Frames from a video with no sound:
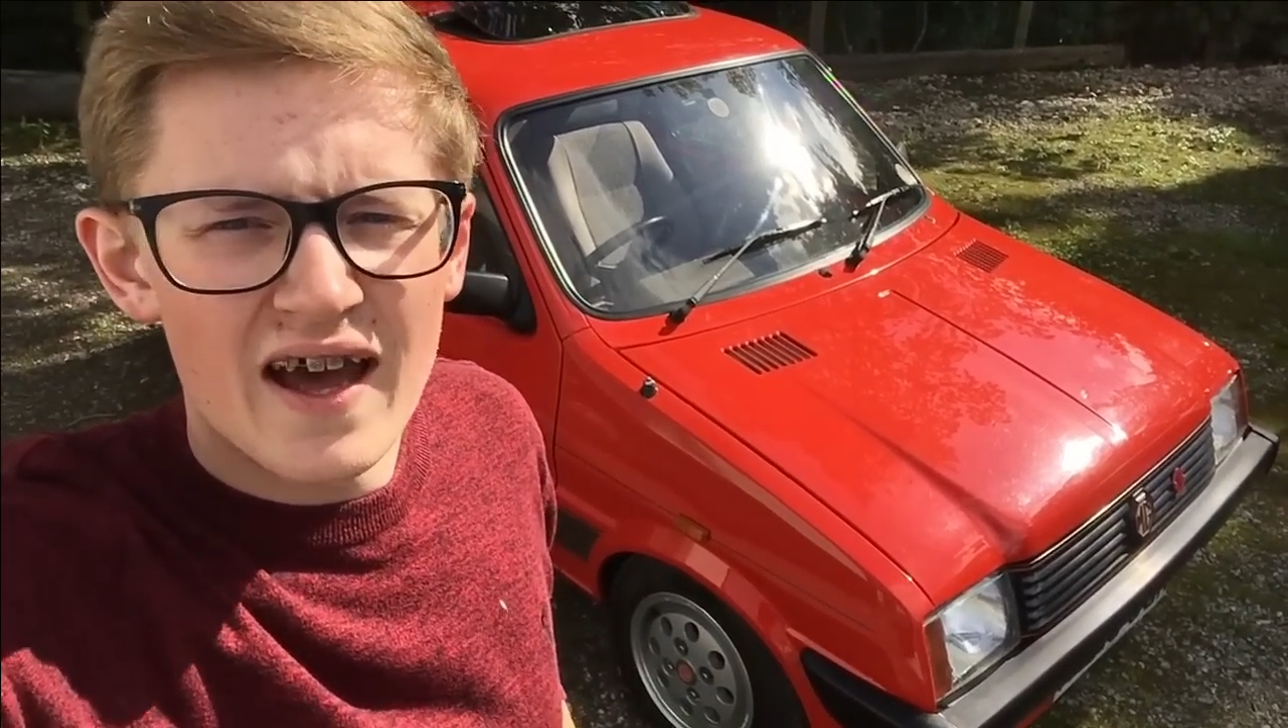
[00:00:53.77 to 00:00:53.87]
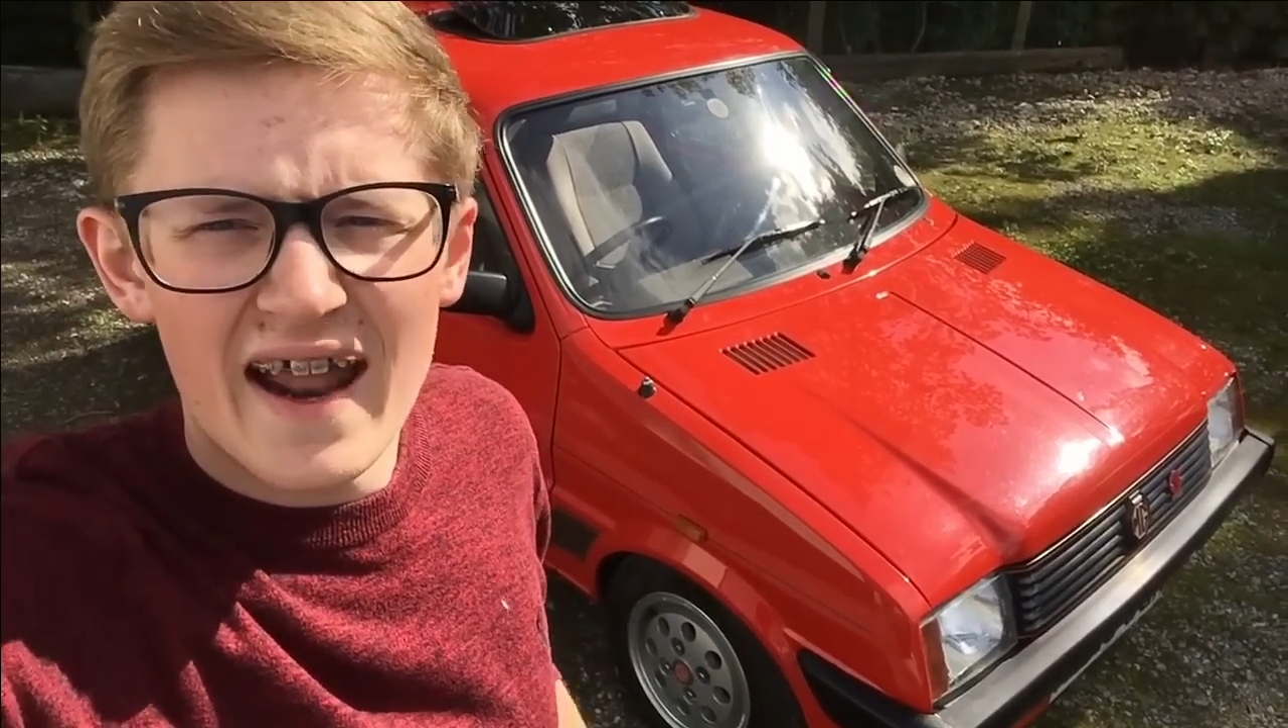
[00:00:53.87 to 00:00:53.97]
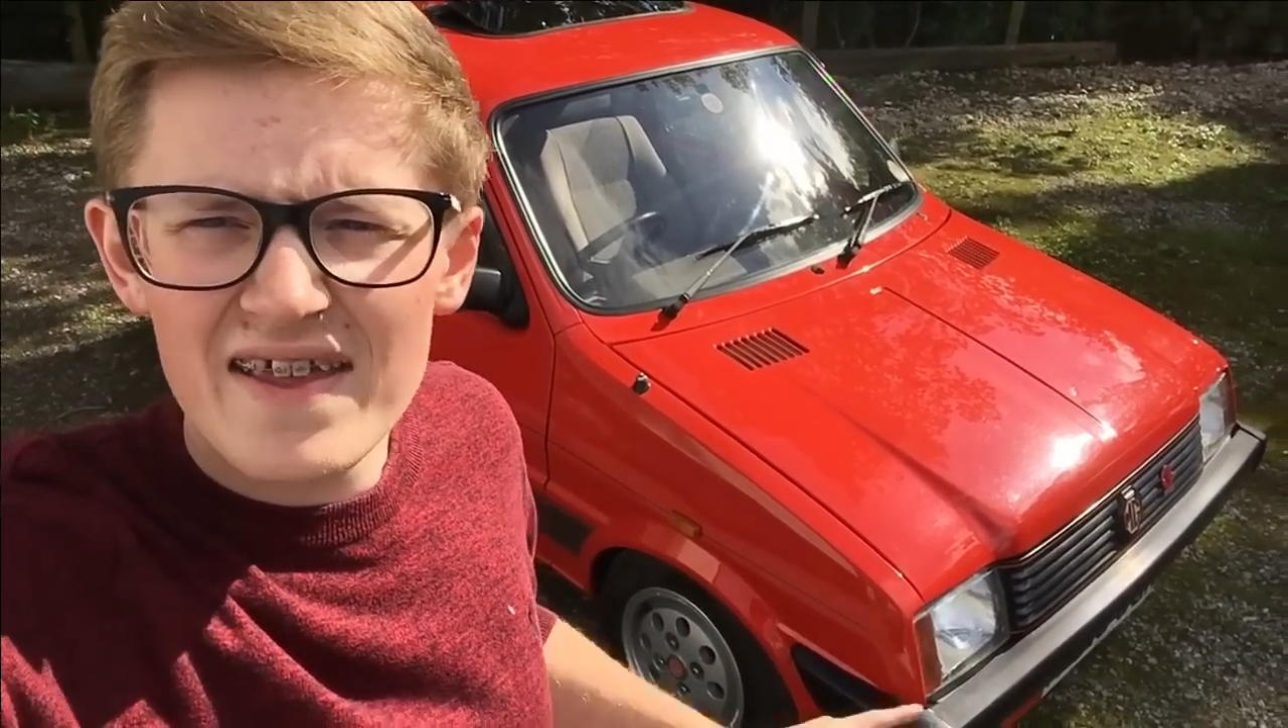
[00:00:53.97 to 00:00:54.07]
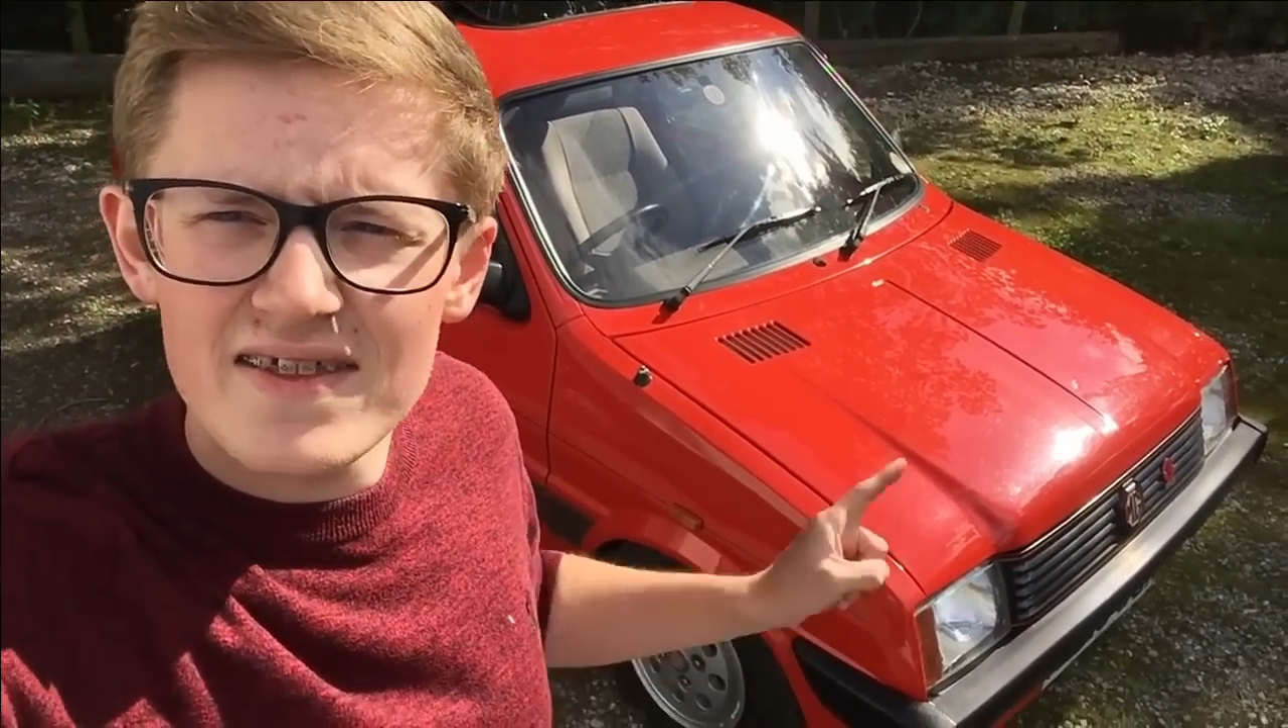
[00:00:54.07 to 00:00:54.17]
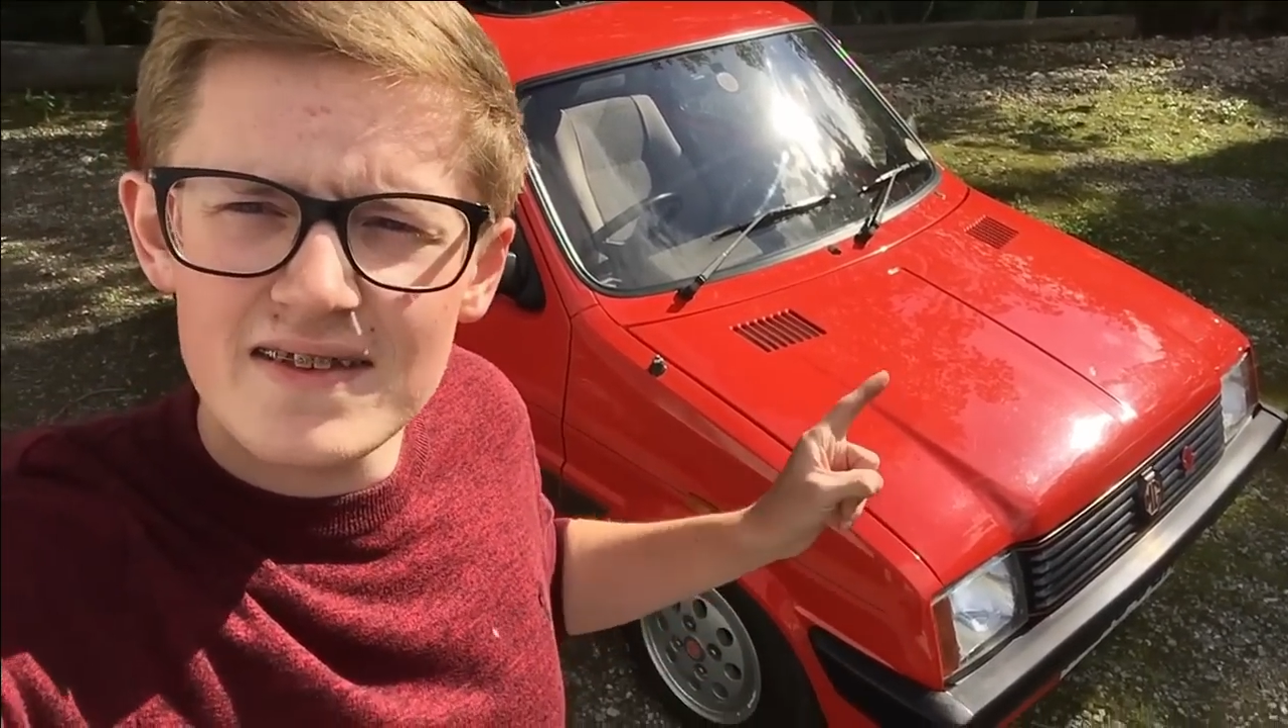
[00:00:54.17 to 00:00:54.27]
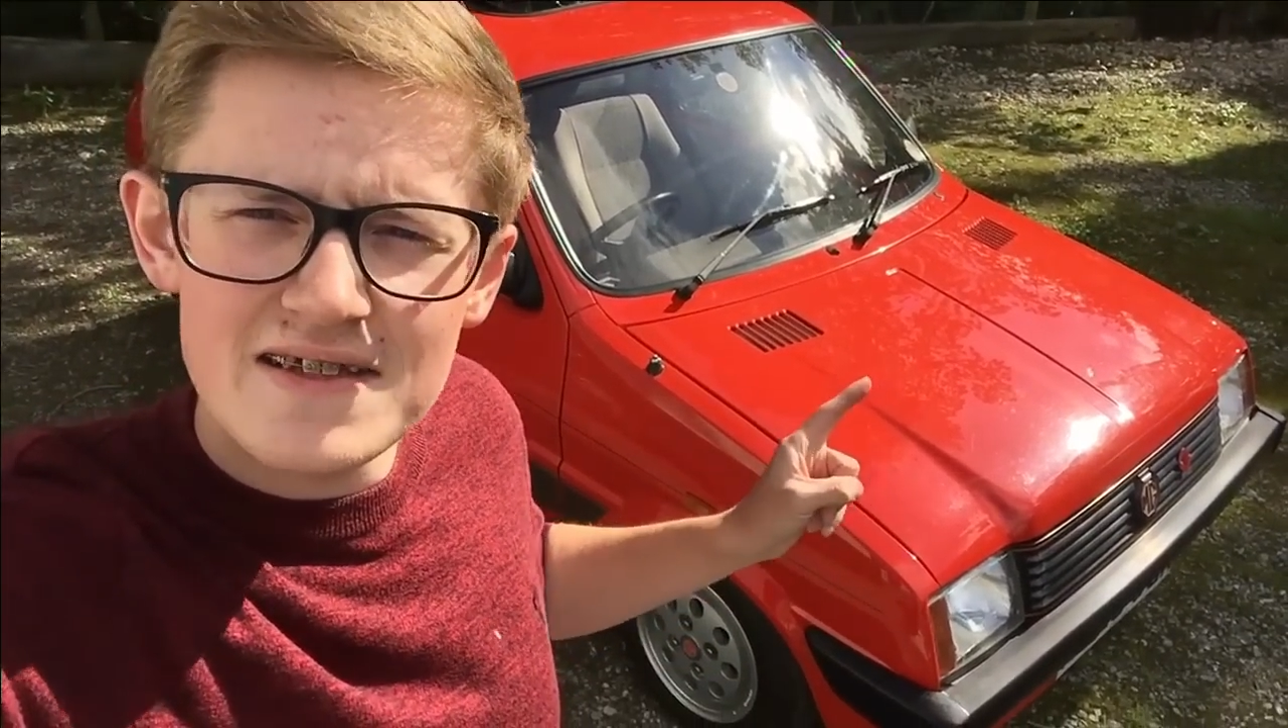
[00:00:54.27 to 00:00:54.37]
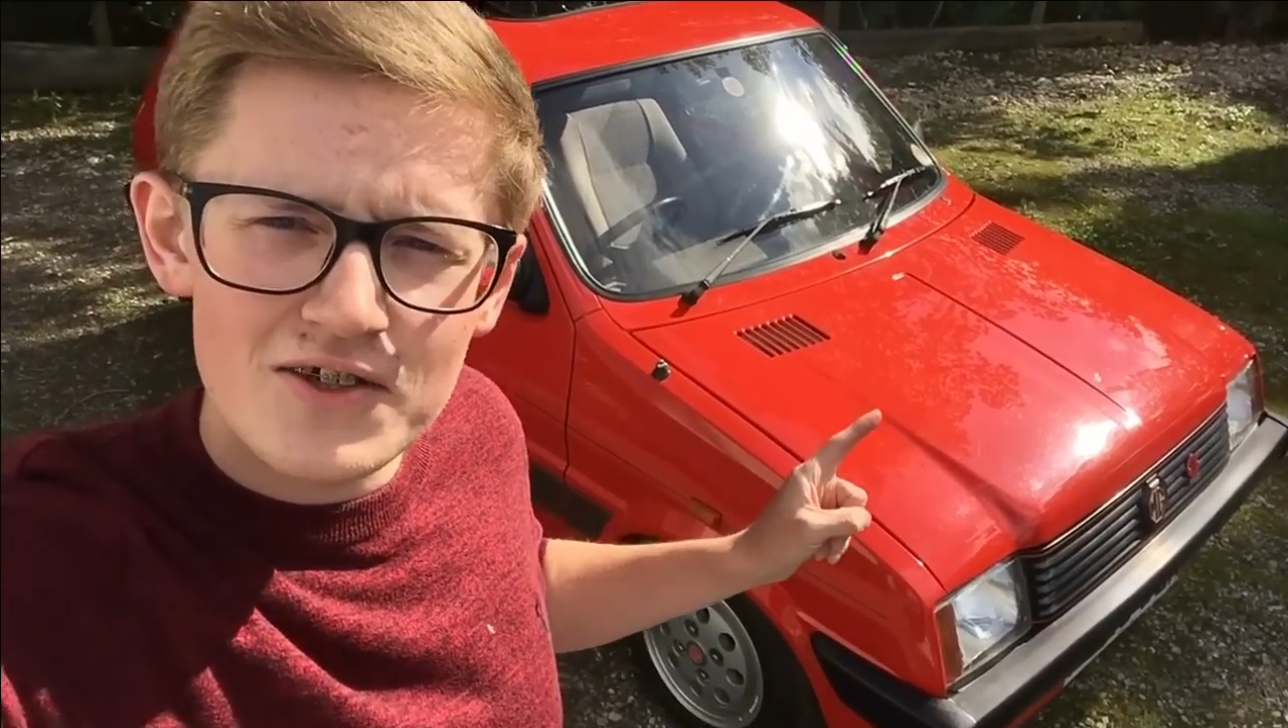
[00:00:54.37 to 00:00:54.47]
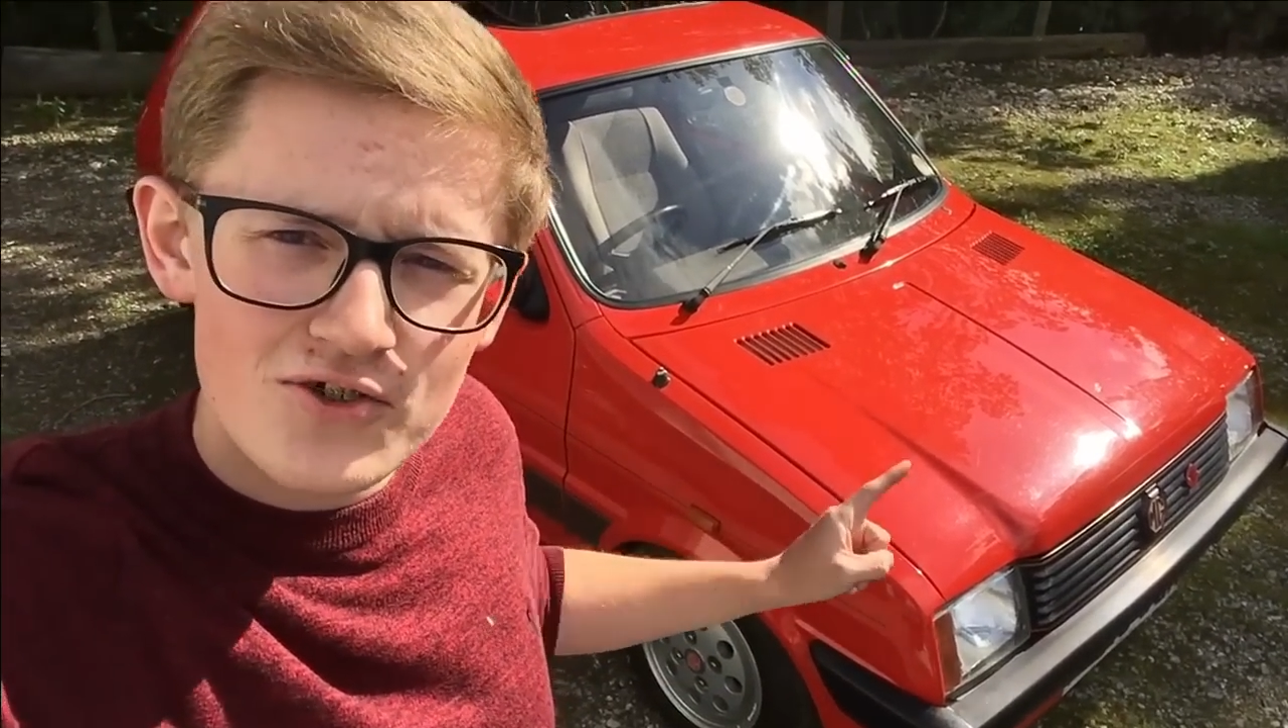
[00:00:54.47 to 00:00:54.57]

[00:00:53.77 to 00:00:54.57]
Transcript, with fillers: And I think these are